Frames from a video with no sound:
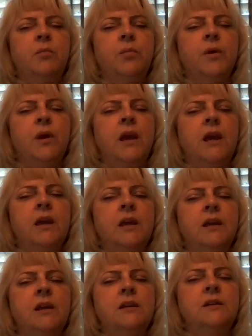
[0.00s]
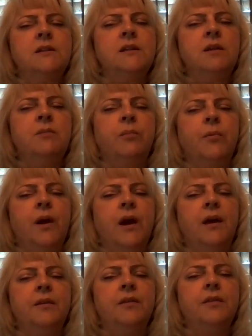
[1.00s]
Bring in a deep
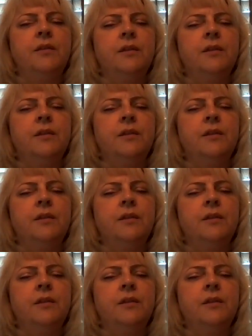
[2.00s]
breath.